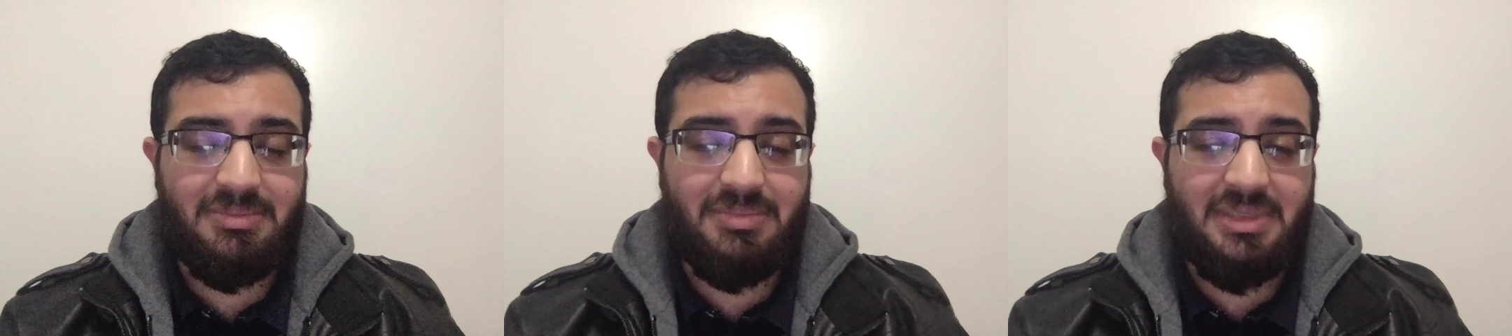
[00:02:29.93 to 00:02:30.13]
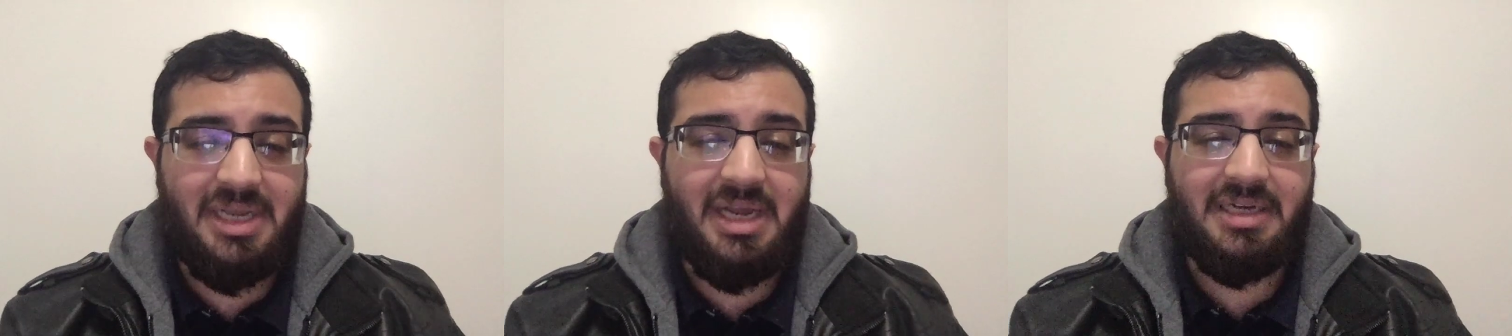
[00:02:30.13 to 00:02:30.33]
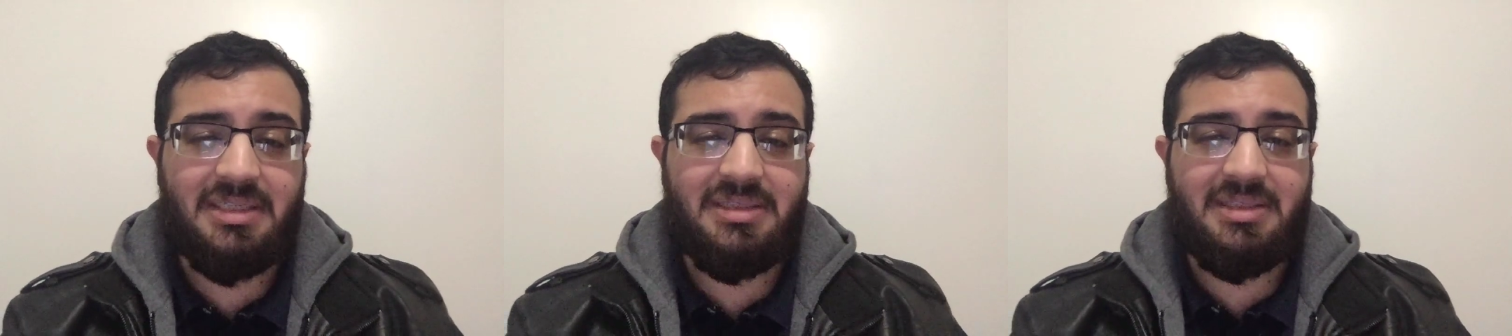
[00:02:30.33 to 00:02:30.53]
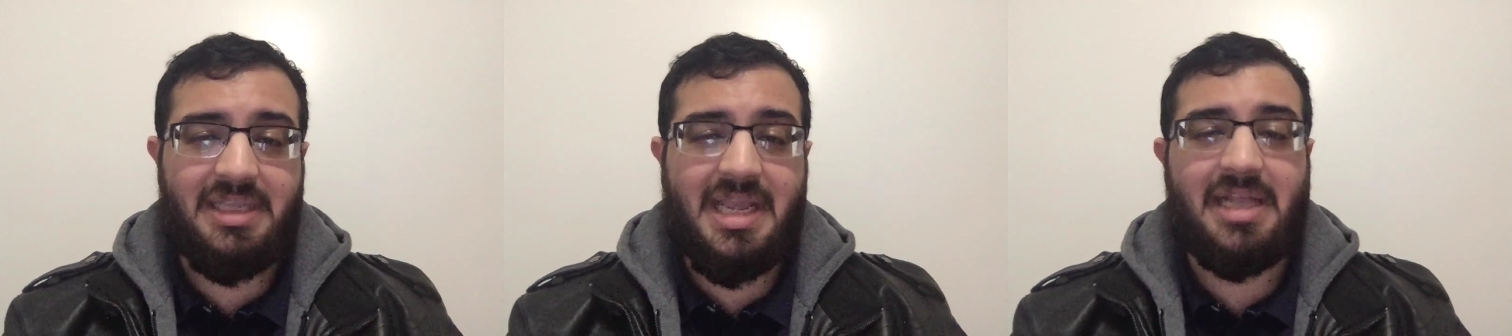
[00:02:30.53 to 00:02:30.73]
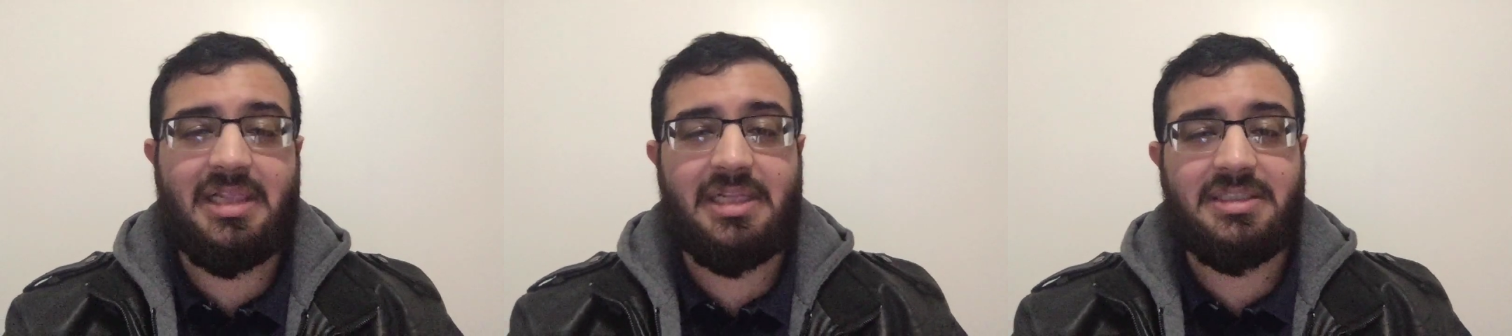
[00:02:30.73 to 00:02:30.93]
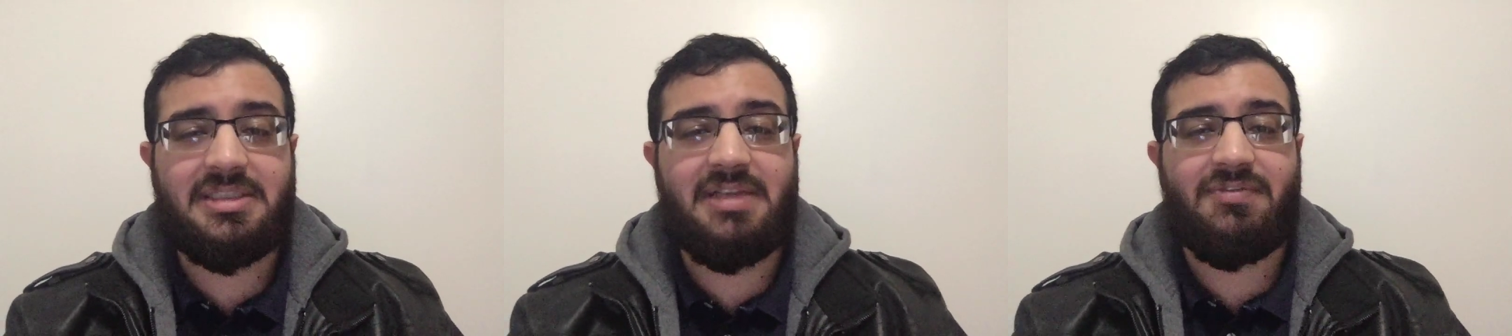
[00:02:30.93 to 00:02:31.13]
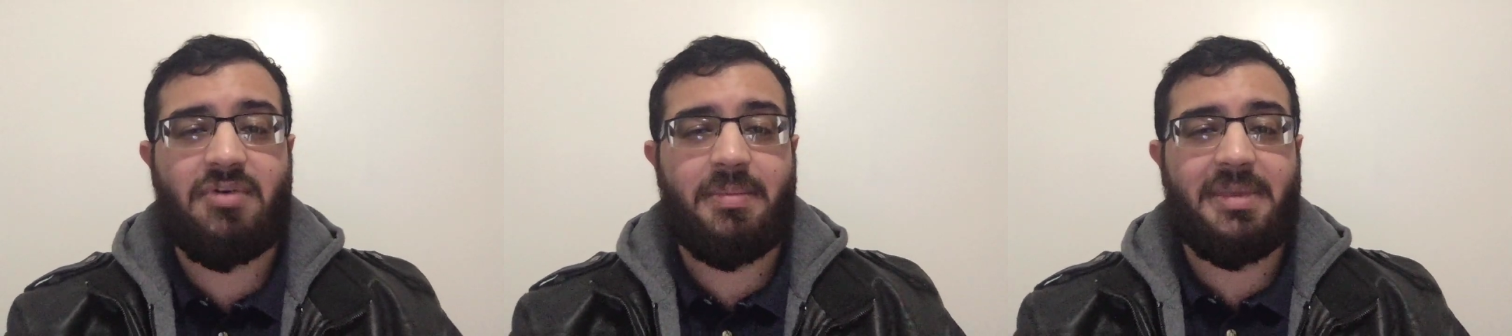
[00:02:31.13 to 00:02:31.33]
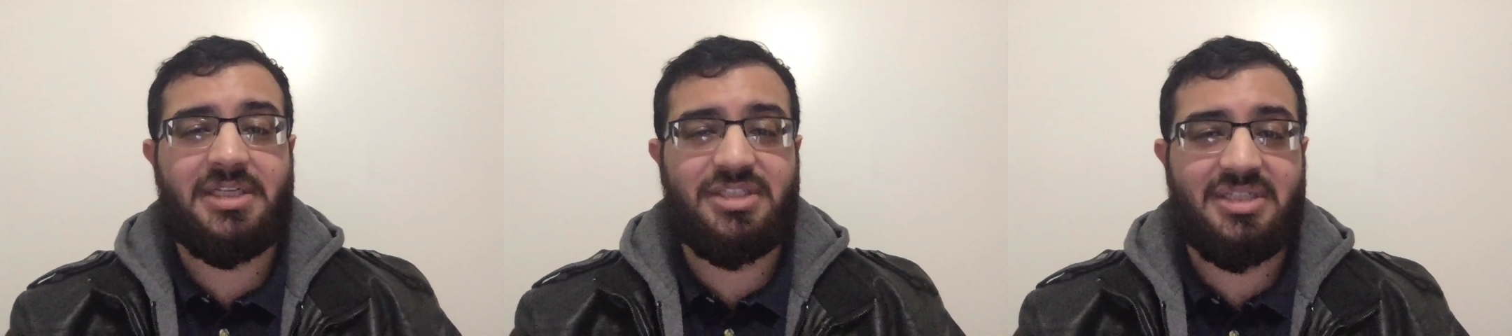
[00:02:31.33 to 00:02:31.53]
beyond the LLC
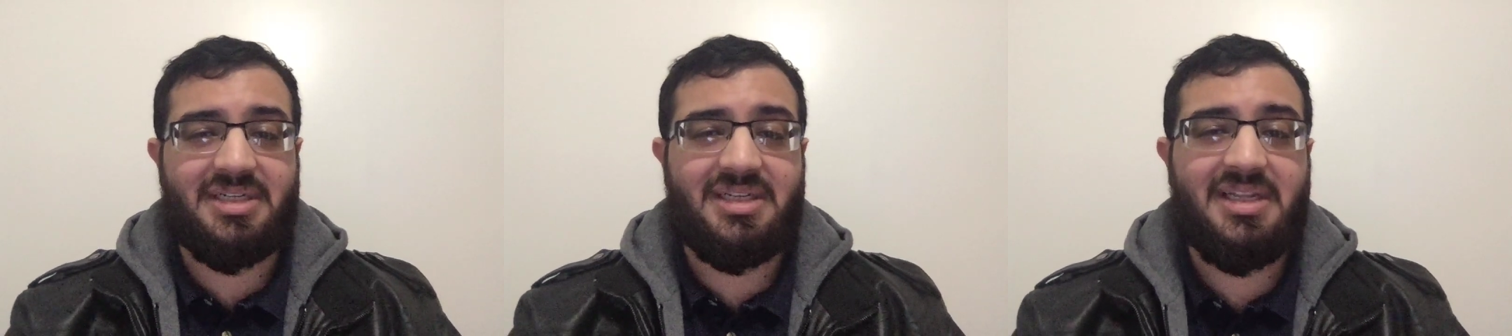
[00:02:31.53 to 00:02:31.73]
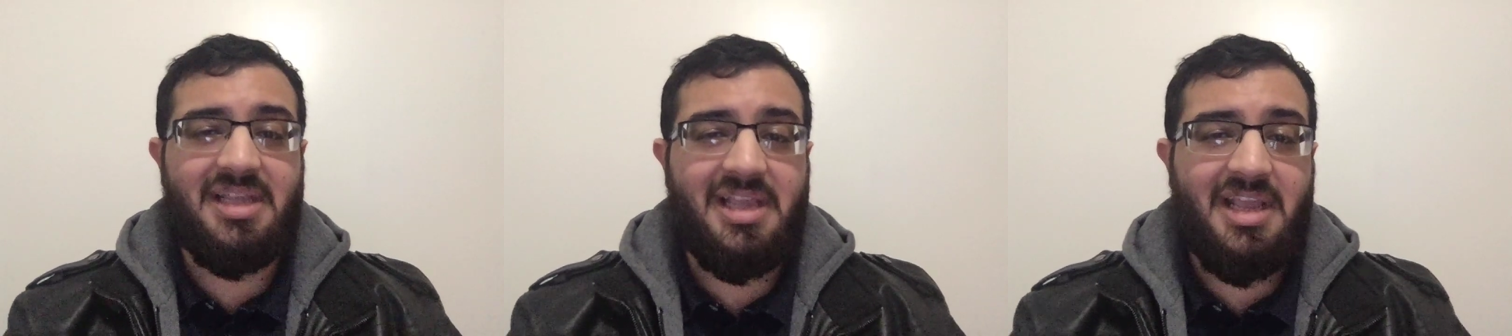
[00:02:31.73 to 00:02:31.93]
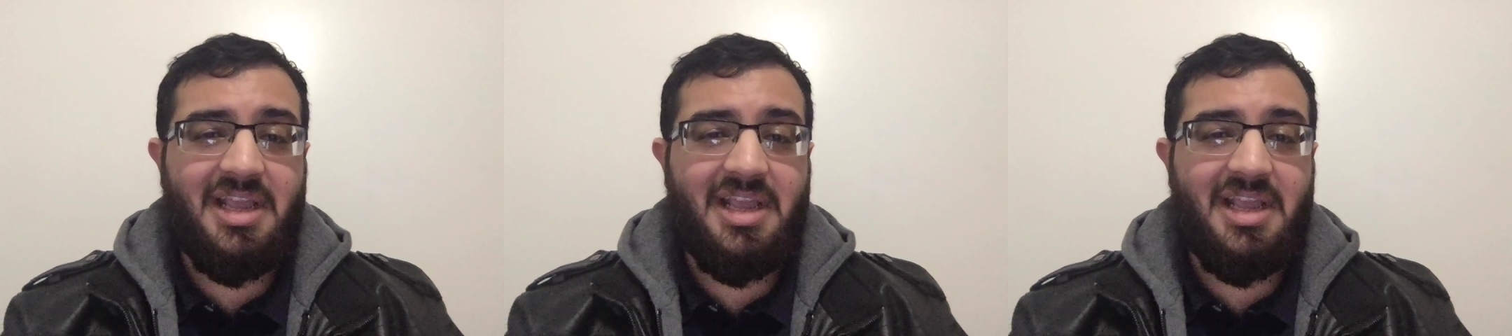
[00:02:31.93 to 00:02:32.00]
formation.